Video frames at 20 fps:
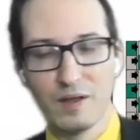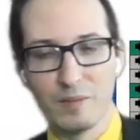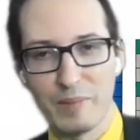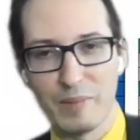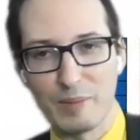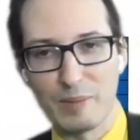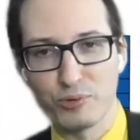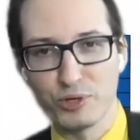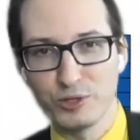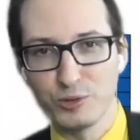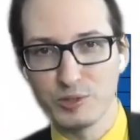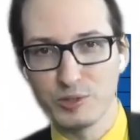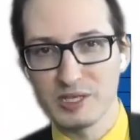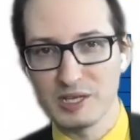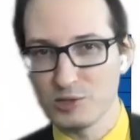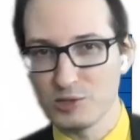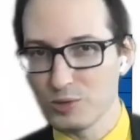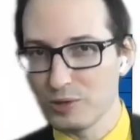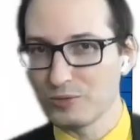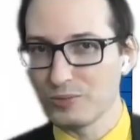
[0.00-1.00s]
MapReduce
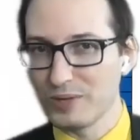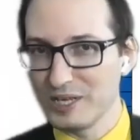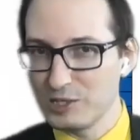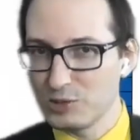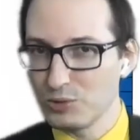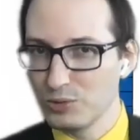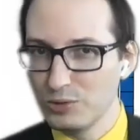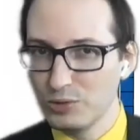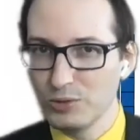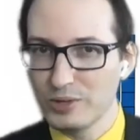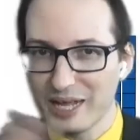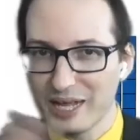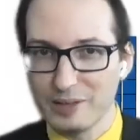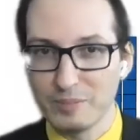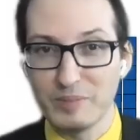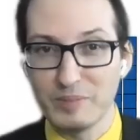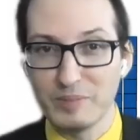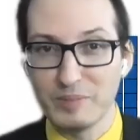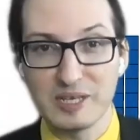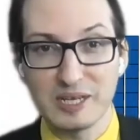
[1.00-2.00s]
and so on, right? So you
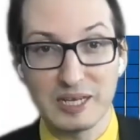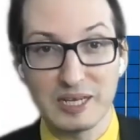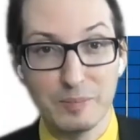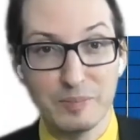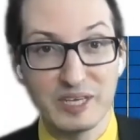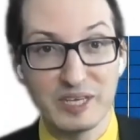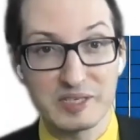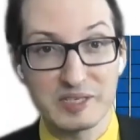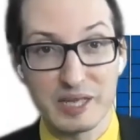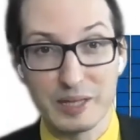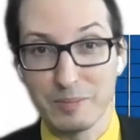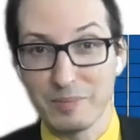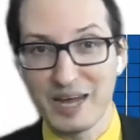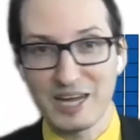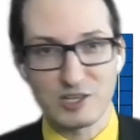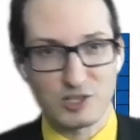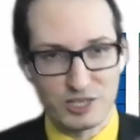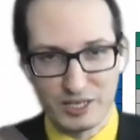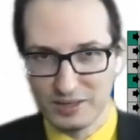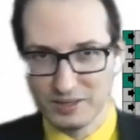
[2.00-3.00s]
can basically mix and
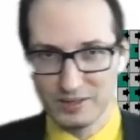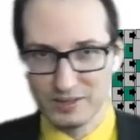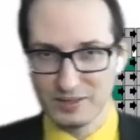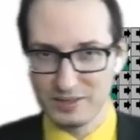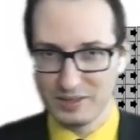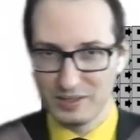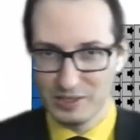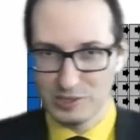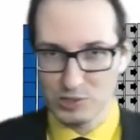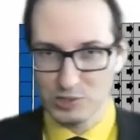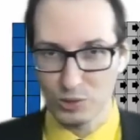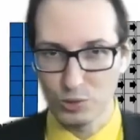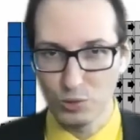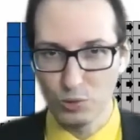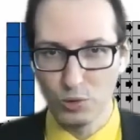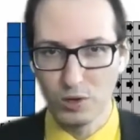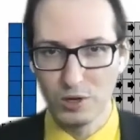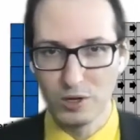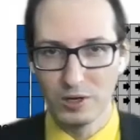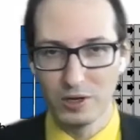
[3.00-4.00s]
match, and it's a
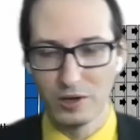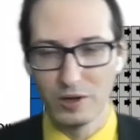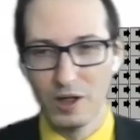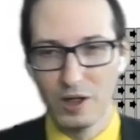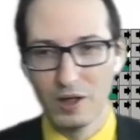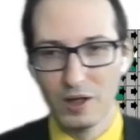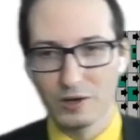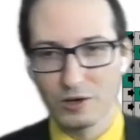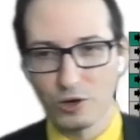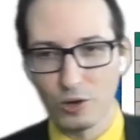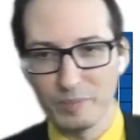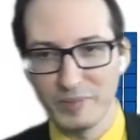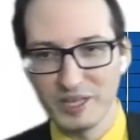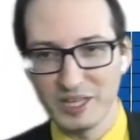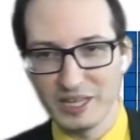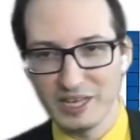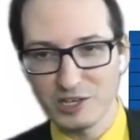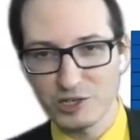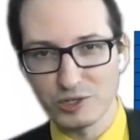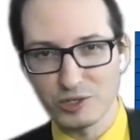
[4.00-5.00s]
whole
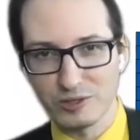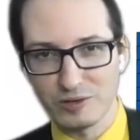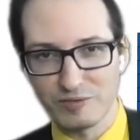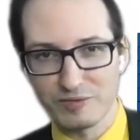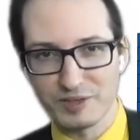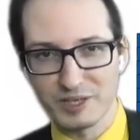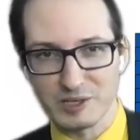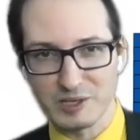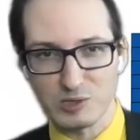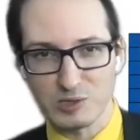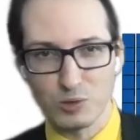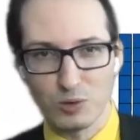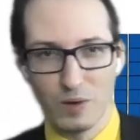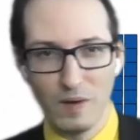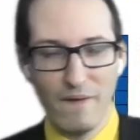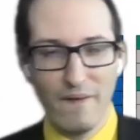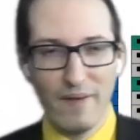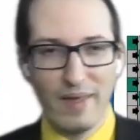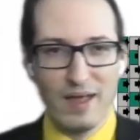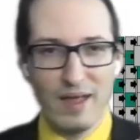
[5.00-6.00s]
combination of things. So
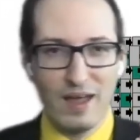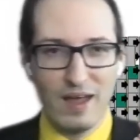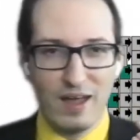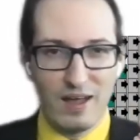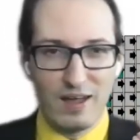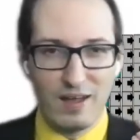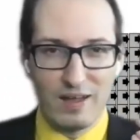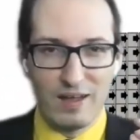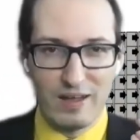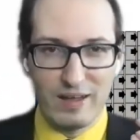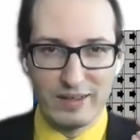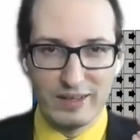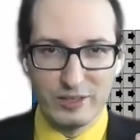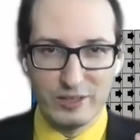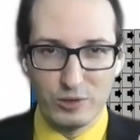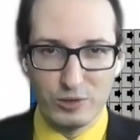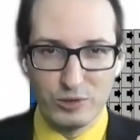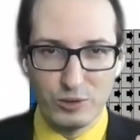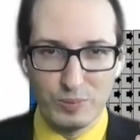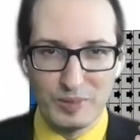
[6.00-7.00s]

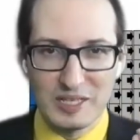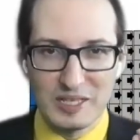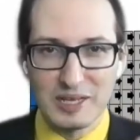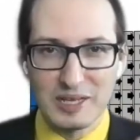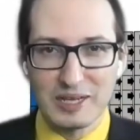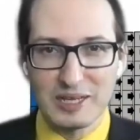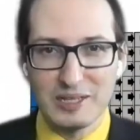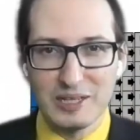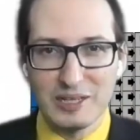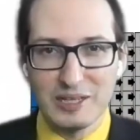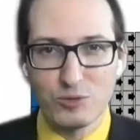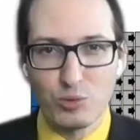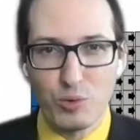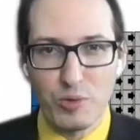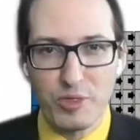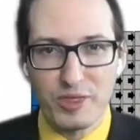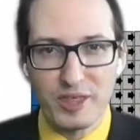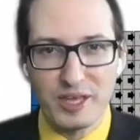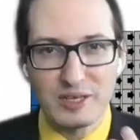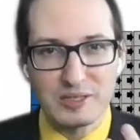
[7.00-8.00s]
you basically need to
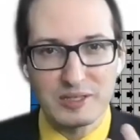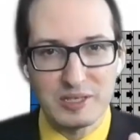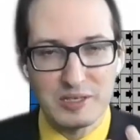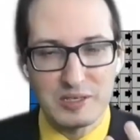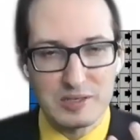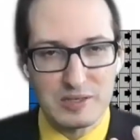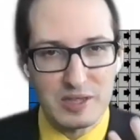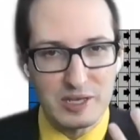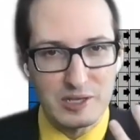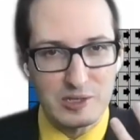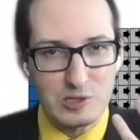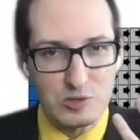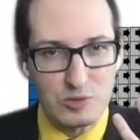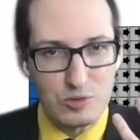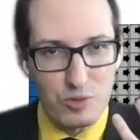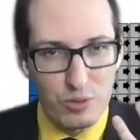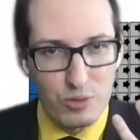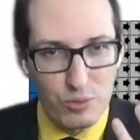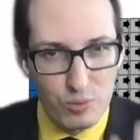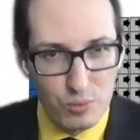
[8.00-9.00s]
think these things
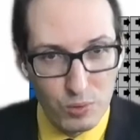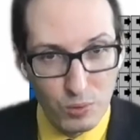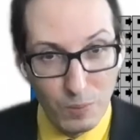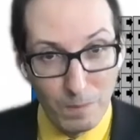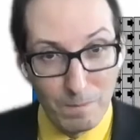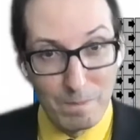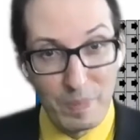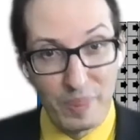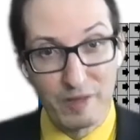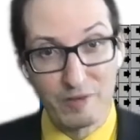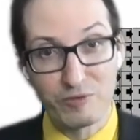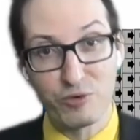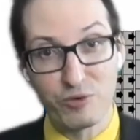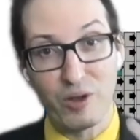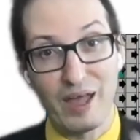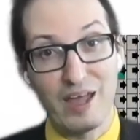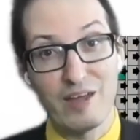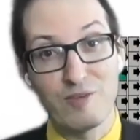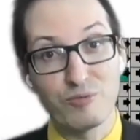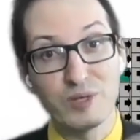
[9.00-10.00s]
through for
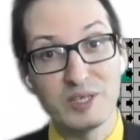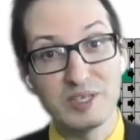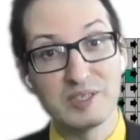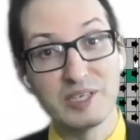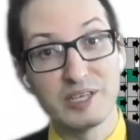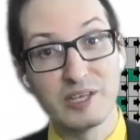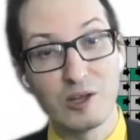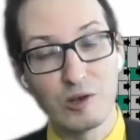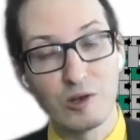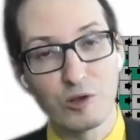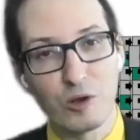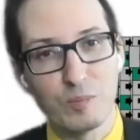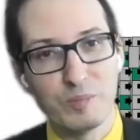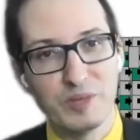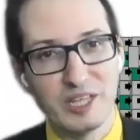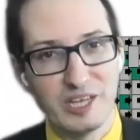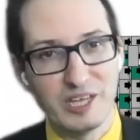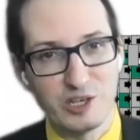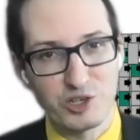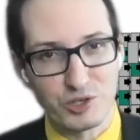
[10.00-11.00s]
every single
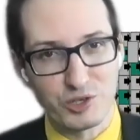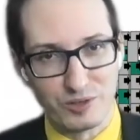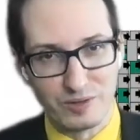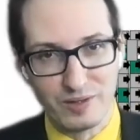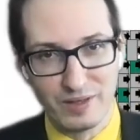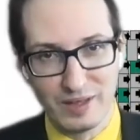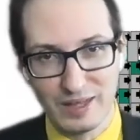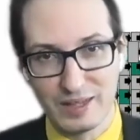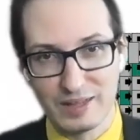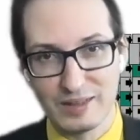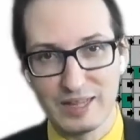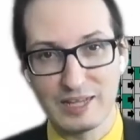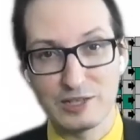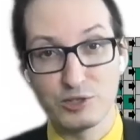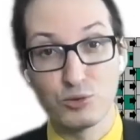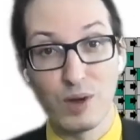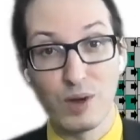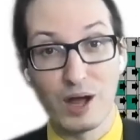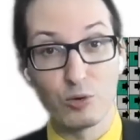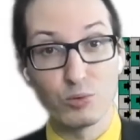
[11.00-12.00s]
combination
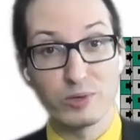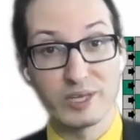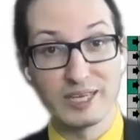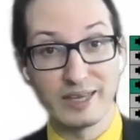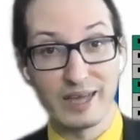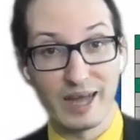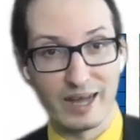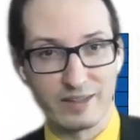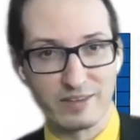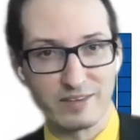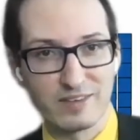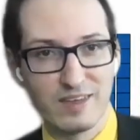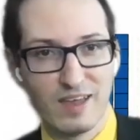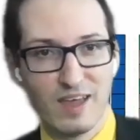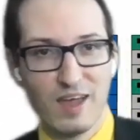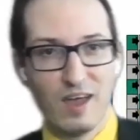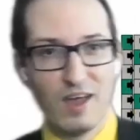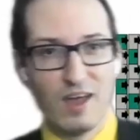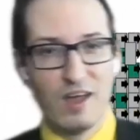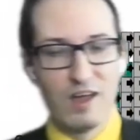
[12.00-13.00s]
that you are looking
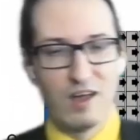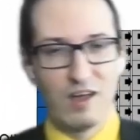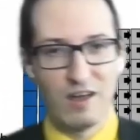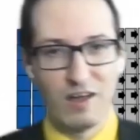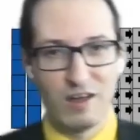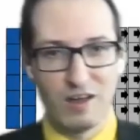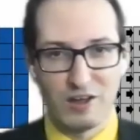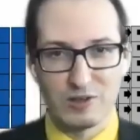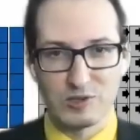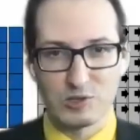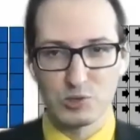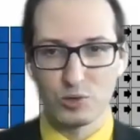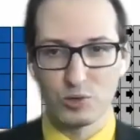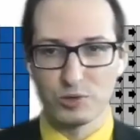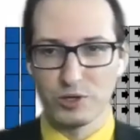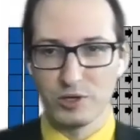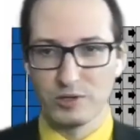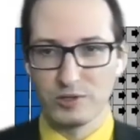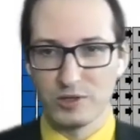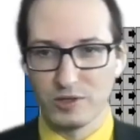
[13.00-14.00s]
at. So
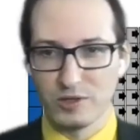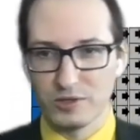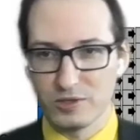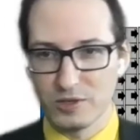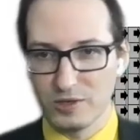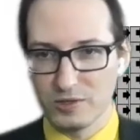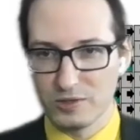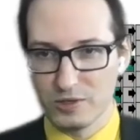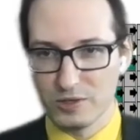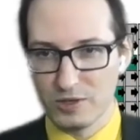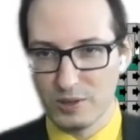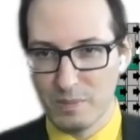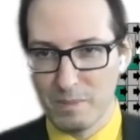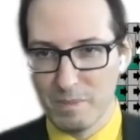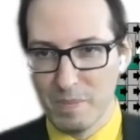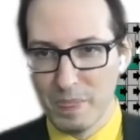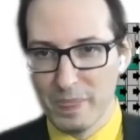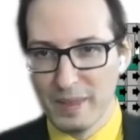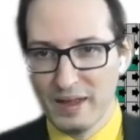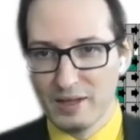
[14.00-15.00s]

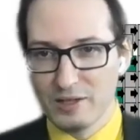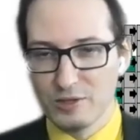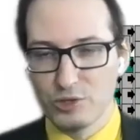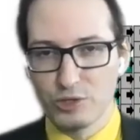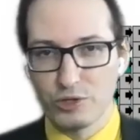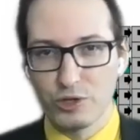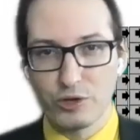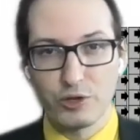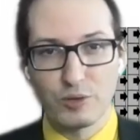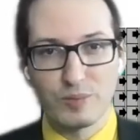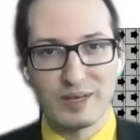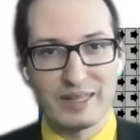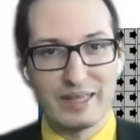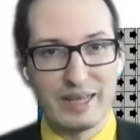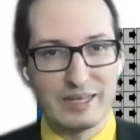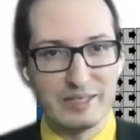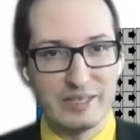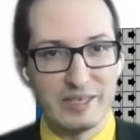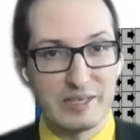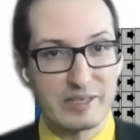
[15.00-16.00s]
the document
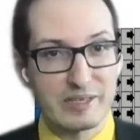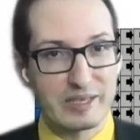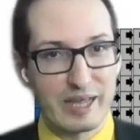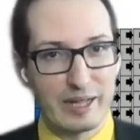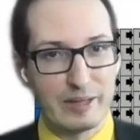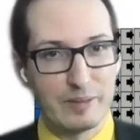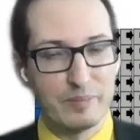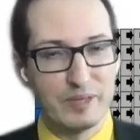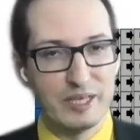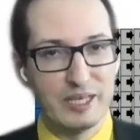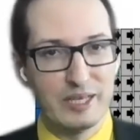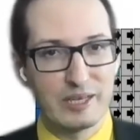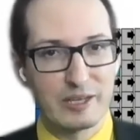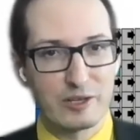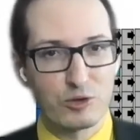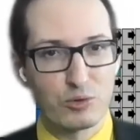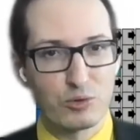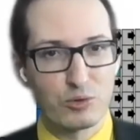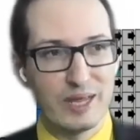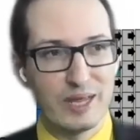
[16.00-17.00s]
IDs can be
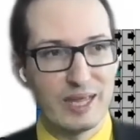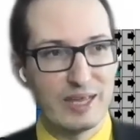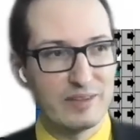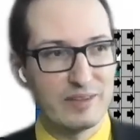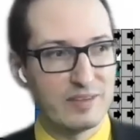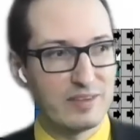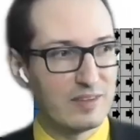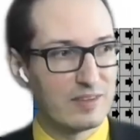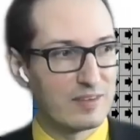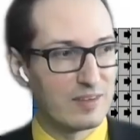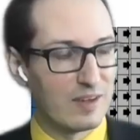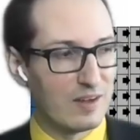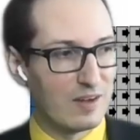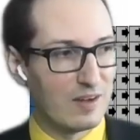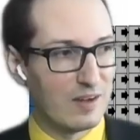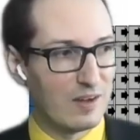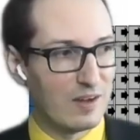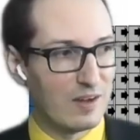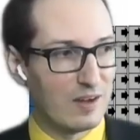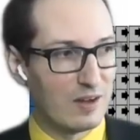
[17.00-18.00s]
created.
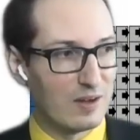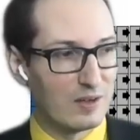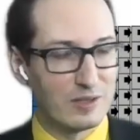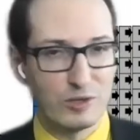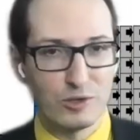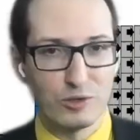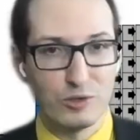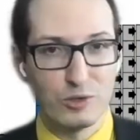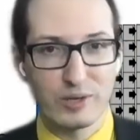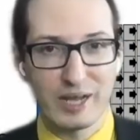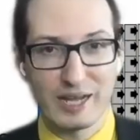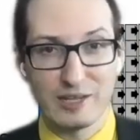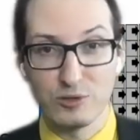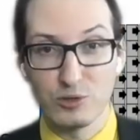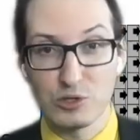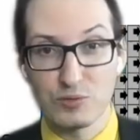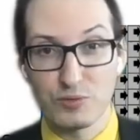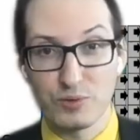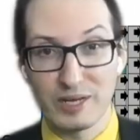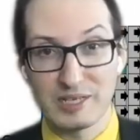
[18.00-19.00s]
You can
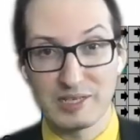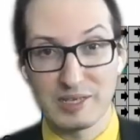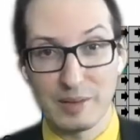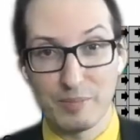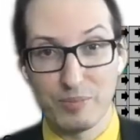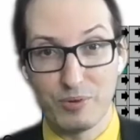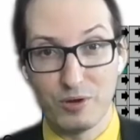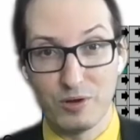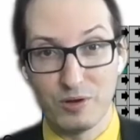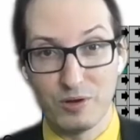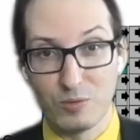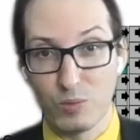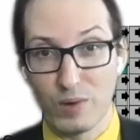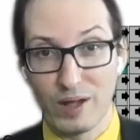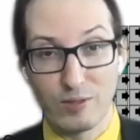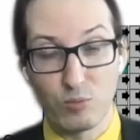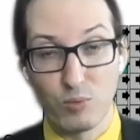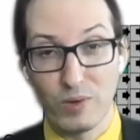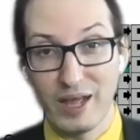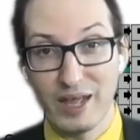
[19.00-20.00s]
use, for example,
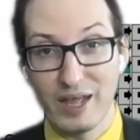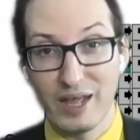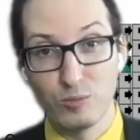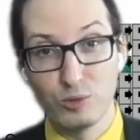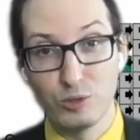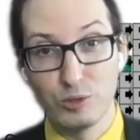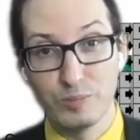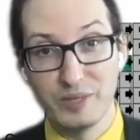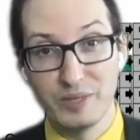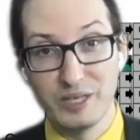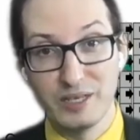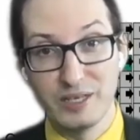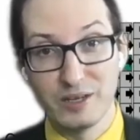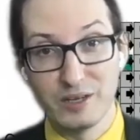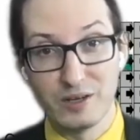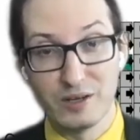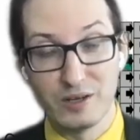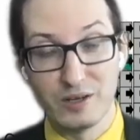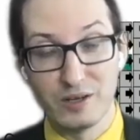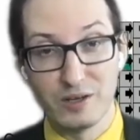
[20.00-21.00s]
one way would be
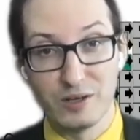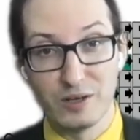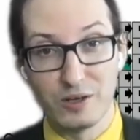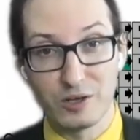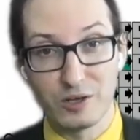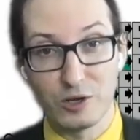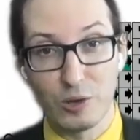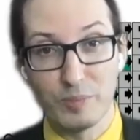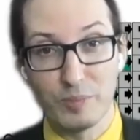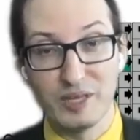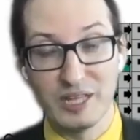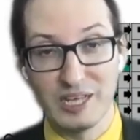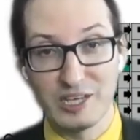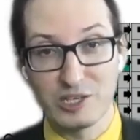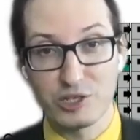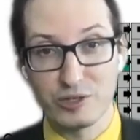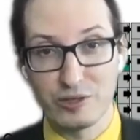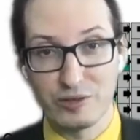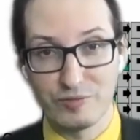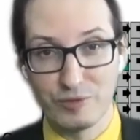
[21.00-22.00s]
a
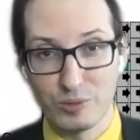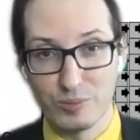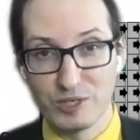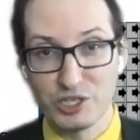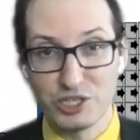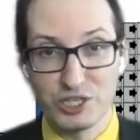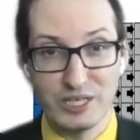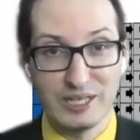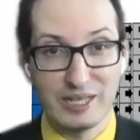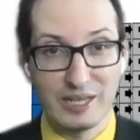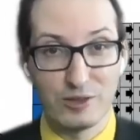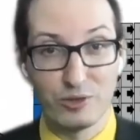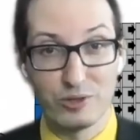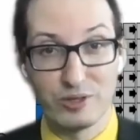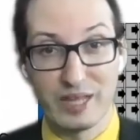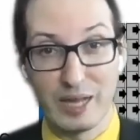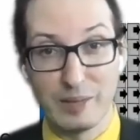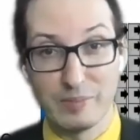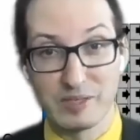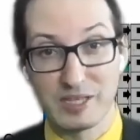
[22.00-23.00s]
combination of the machine and the
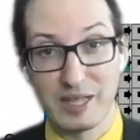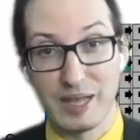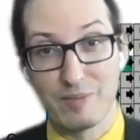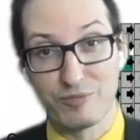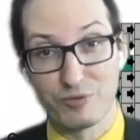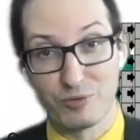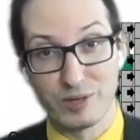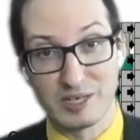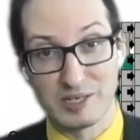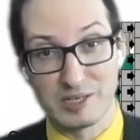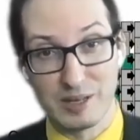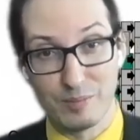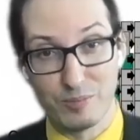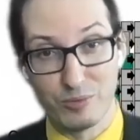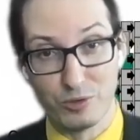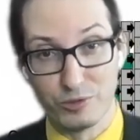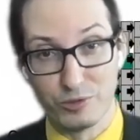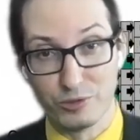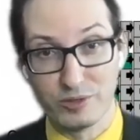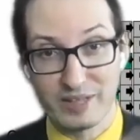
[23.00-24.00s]
timestamp, for
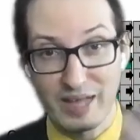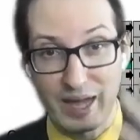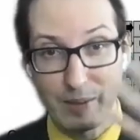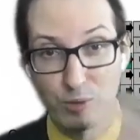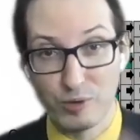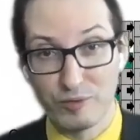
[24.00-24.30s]
example, the time